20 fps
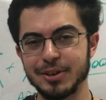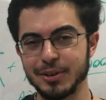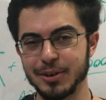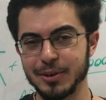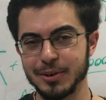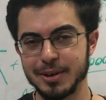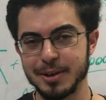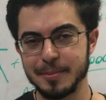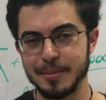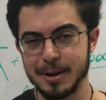you
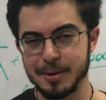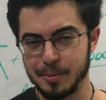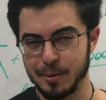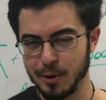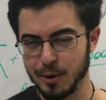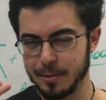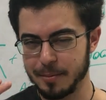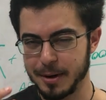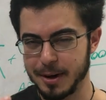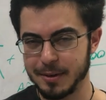learned a bit
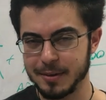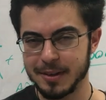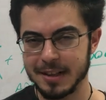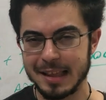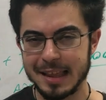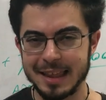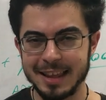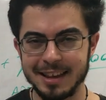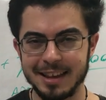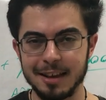more
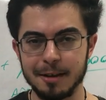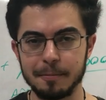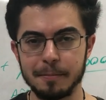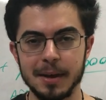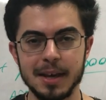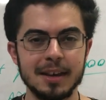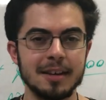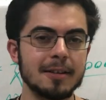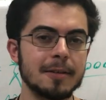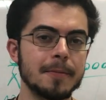about thinking
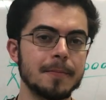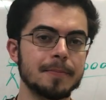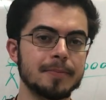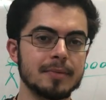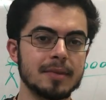big.